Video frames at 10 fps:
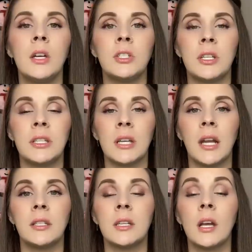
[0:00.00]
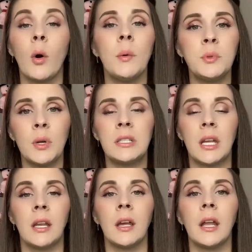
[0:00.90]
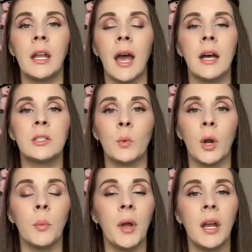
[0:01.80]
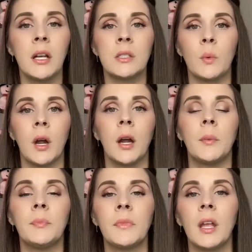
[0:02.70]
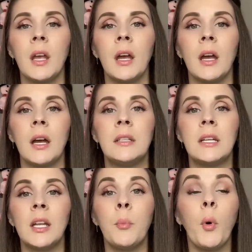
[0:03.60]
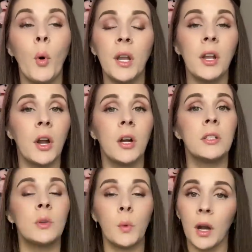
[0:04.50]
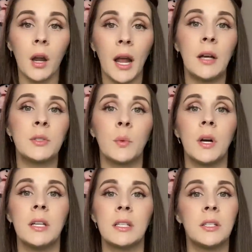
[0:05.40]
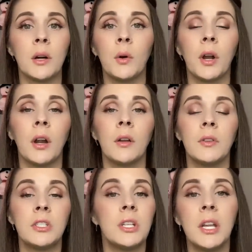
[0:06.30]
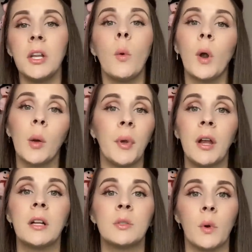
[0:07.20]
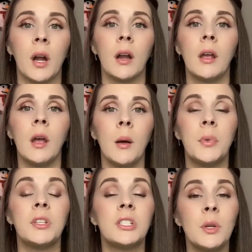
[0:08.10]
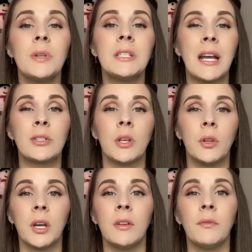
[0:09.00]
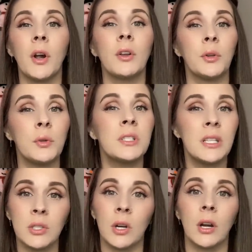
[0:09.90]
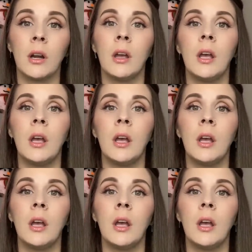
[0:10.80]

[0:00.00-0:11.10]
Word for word: she decided to go up to Adina and ask where her parents were. Adina pointed her to where her house was and told her that she didn't know where her parents were, but that she was actually looking for her little sister.